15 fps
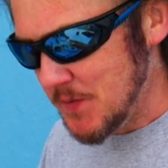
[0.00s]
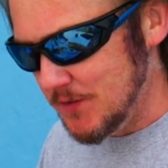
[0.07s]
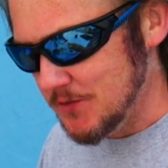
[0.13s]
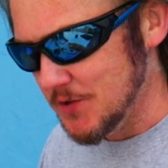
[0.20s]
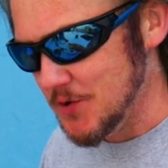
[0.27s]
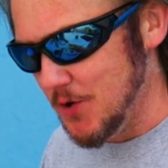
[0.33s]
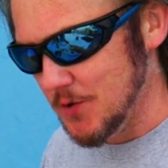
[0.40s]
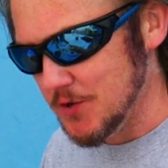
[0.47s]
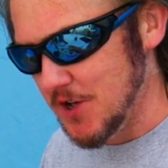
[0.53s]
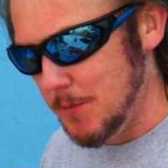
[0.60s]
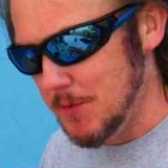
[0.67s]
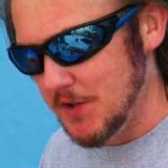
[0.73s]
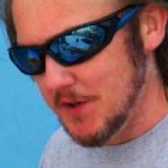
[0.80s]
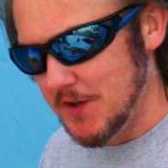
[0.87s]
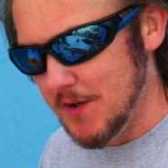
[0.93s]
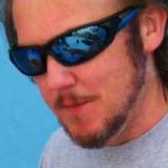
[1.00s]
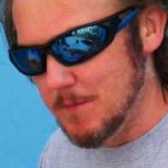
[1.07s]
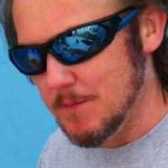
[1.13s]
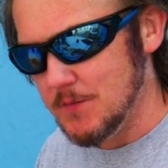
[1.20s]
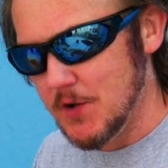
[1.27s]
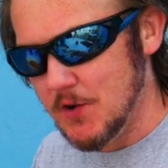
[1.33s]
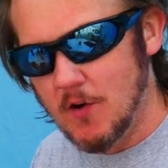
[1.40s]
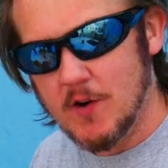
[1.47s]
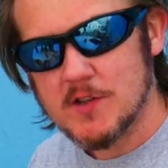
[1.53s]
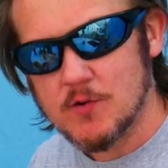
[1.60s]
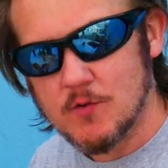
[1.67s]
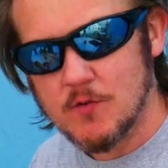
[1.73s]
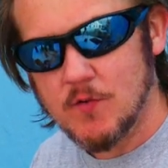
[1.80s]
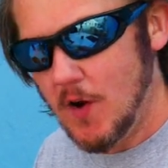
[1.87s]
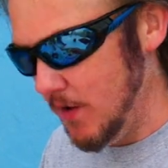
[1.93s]
that's got some of the, um, the nice
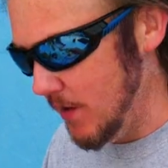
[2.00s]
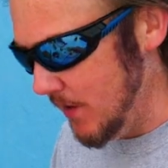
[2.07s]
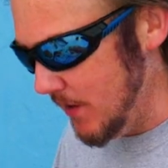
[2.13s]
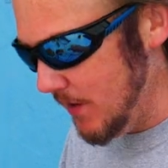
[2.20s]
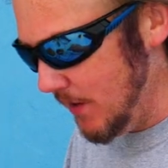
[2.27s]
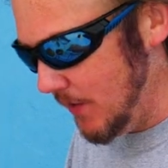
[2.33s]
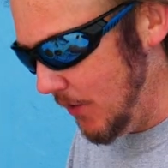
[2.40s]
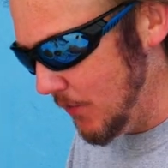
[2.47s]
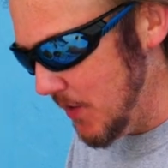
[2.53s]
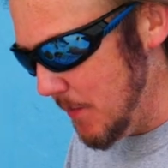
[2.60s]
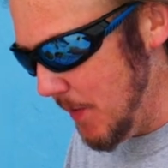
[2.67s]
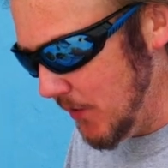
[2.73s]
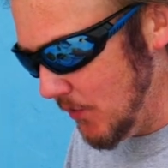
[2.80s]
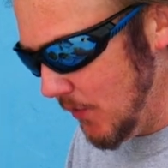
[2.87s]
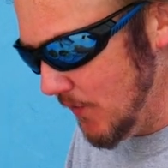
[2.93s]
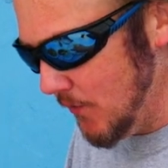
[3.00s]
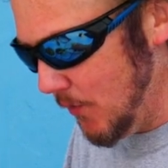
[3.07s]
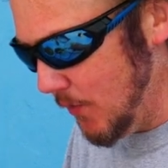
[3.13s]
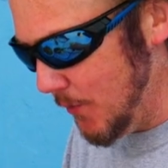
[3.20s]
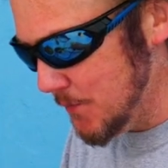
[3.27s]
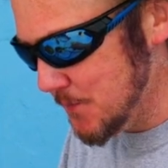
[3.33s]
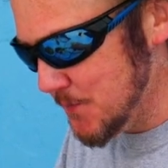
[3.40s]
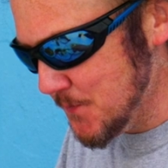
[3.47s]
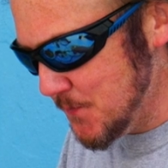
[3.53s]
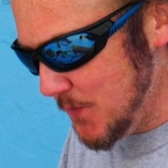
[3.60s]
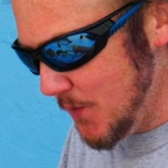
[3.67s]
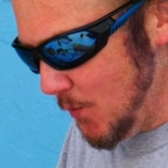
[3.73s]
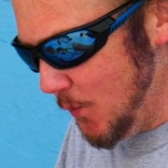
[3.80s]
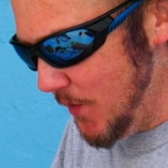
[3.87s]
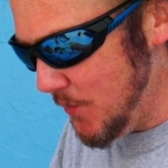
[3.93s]
little uh, locally made olive oil
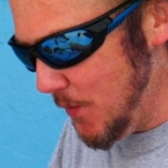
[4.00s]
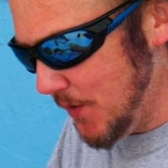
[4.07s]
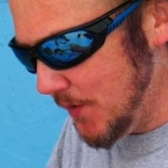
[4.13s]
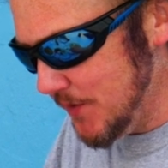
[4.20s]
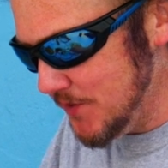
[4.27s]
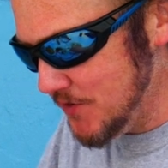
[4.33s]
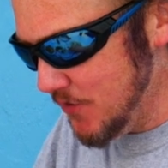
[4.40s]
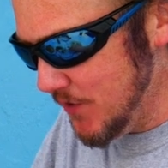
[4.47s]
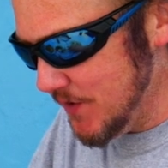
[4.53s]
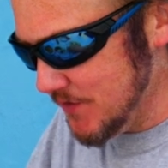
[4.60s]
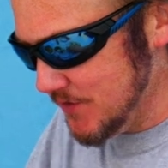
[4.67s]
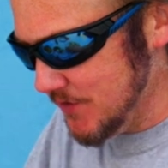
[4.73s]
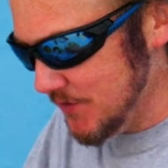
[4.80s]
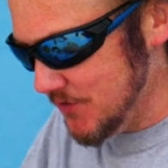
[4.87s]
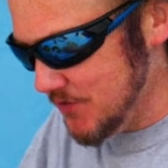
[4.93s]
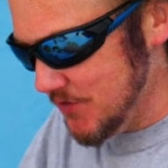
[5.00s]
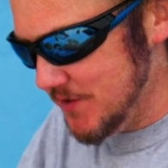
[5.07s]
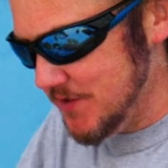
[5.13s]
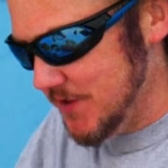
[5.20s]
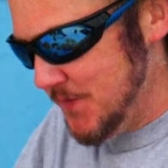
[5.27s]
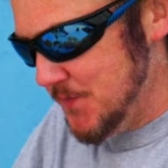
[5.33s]
with one of these Cretan sausages.